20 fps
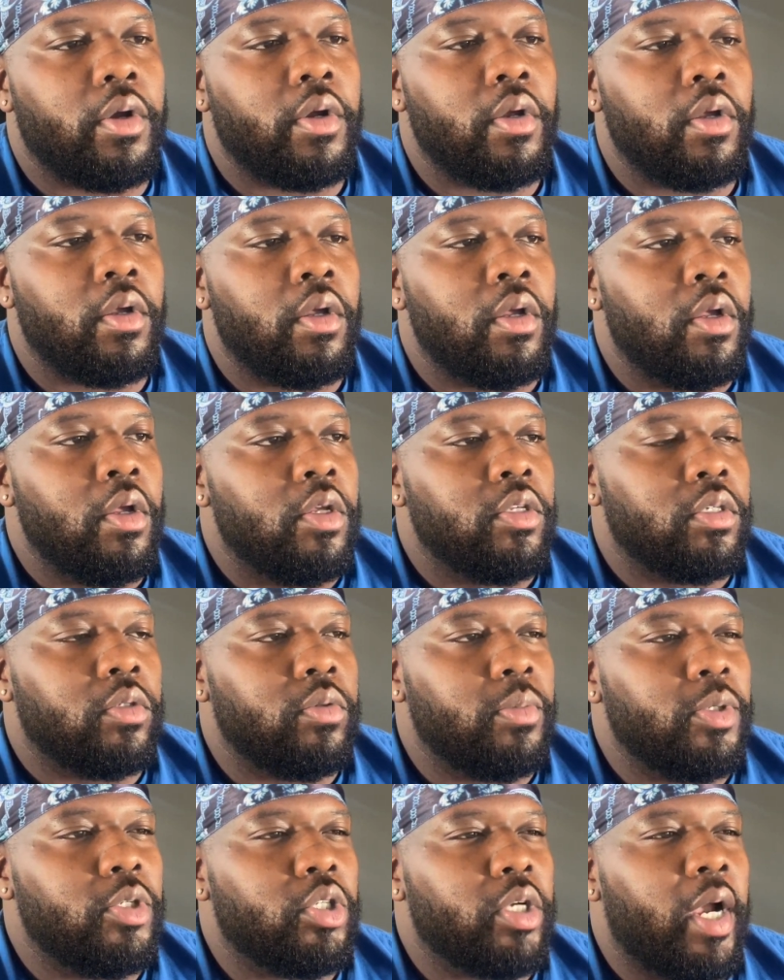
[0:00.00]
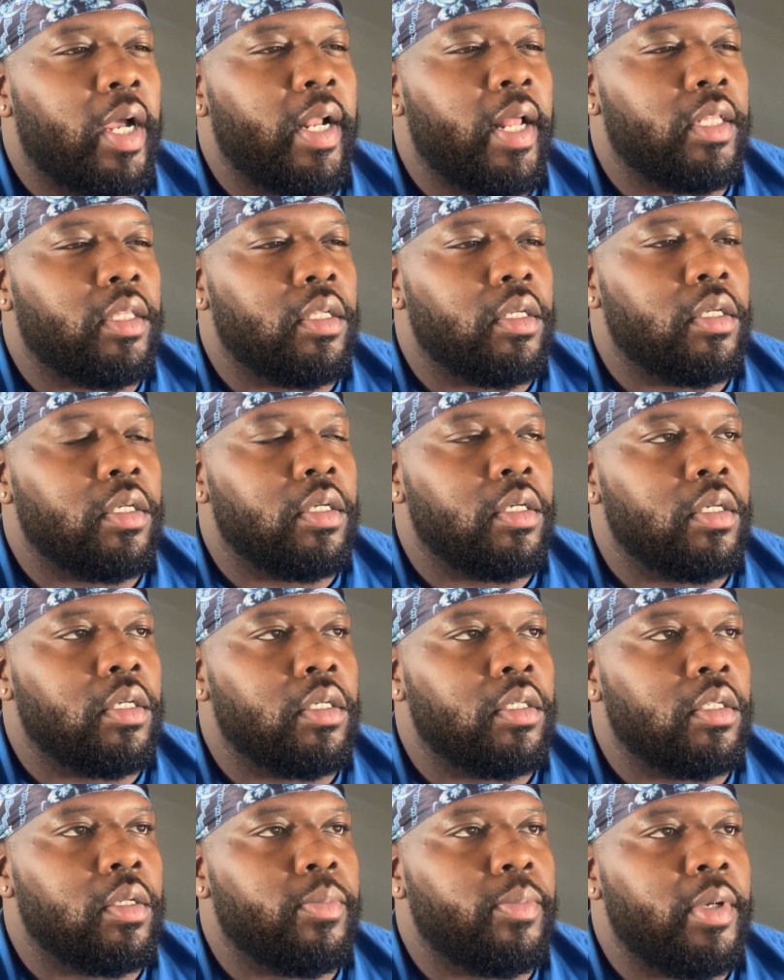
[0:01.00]
All right. So we've been trying out
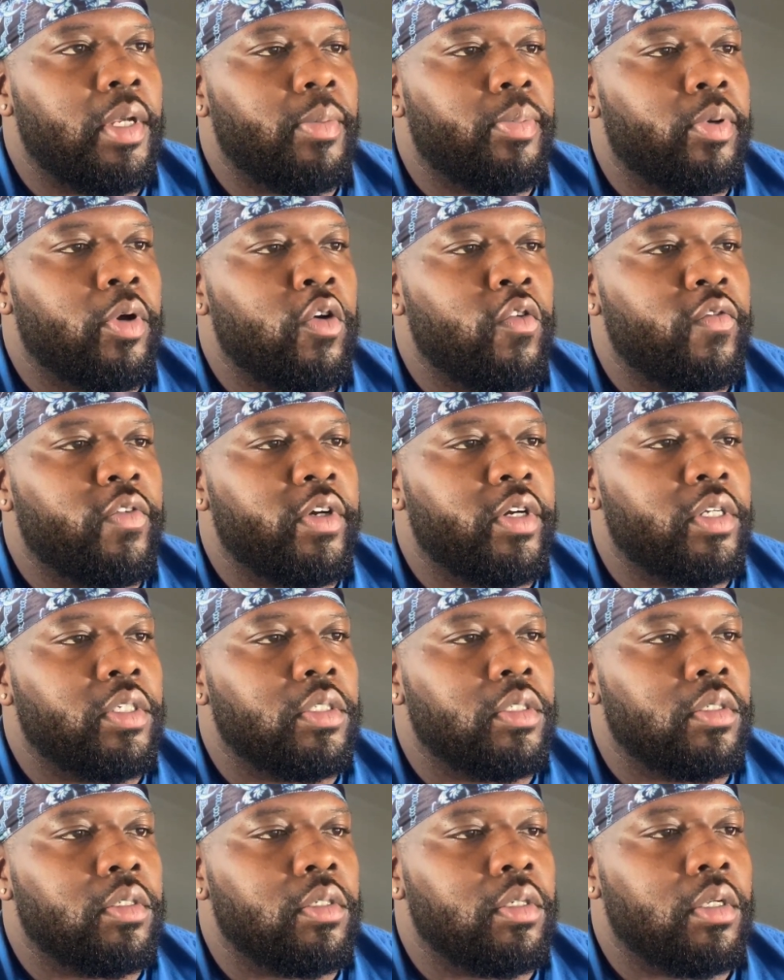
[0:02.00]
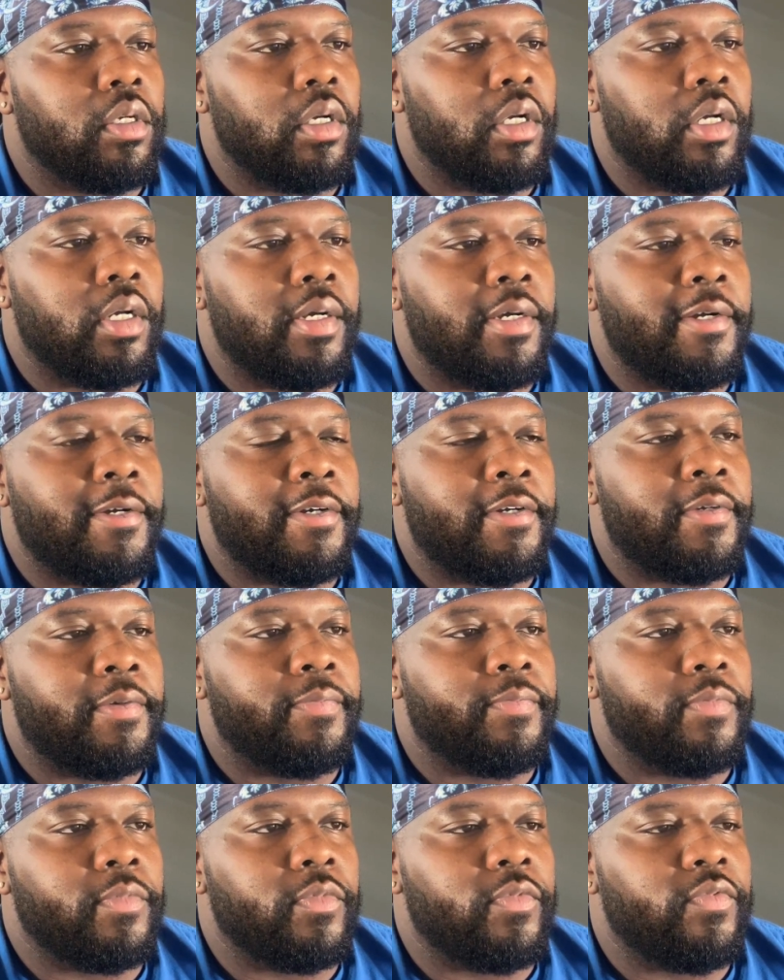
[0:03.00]
the Big Pro version,
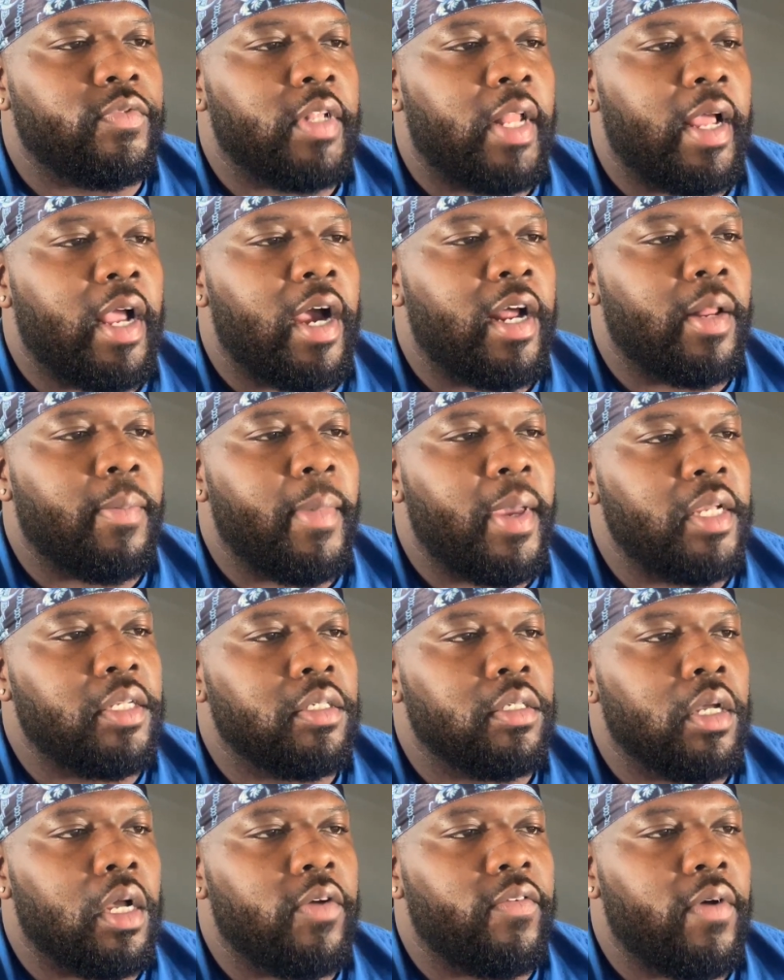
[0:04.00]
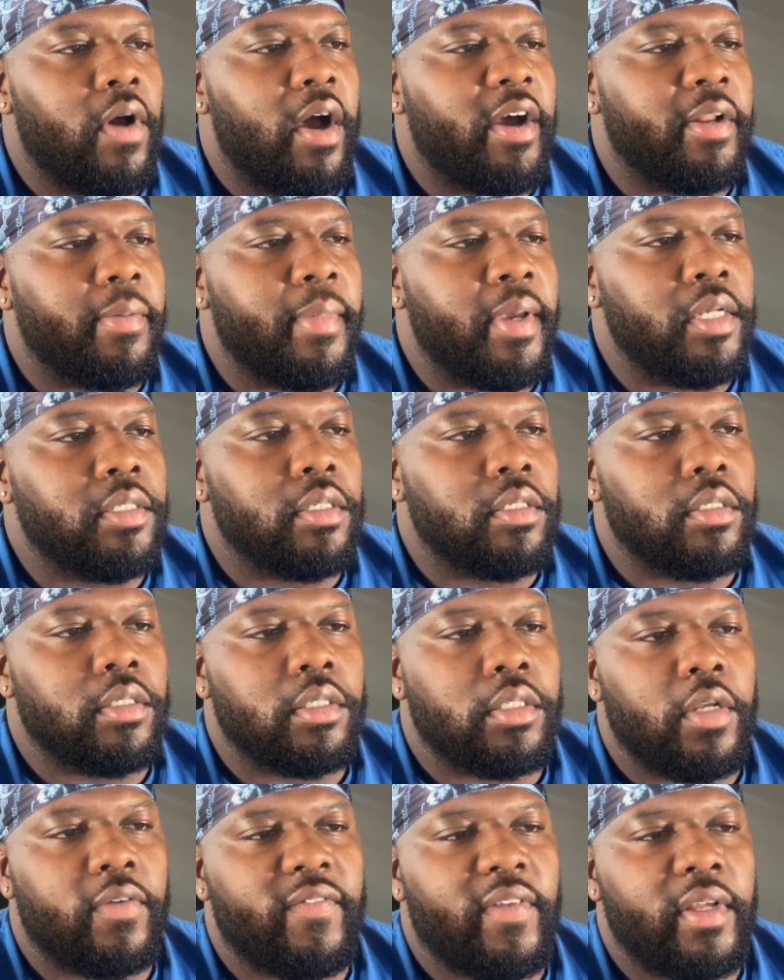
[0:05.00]
like automation for automations and
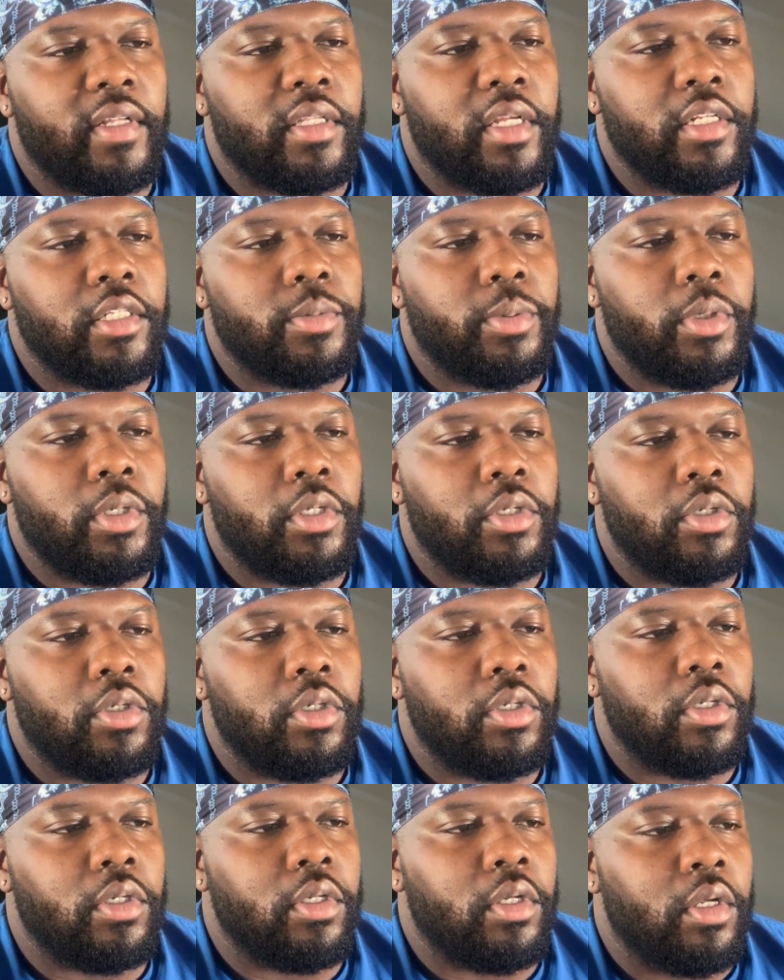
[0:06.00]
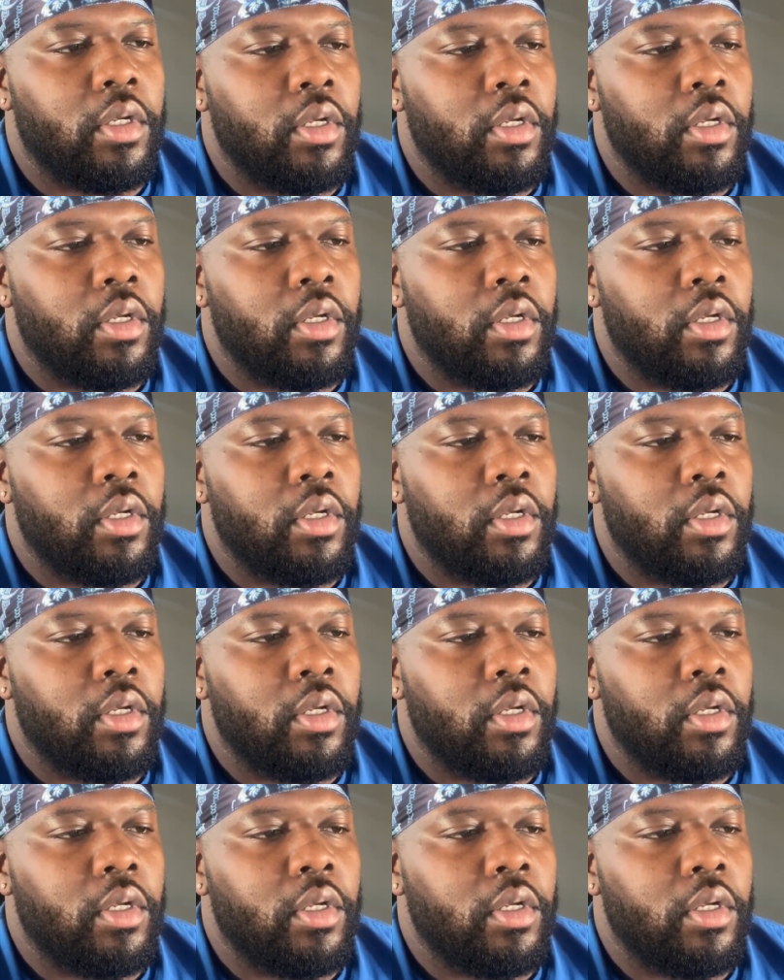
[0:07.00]
stuff like that. It's pretty good.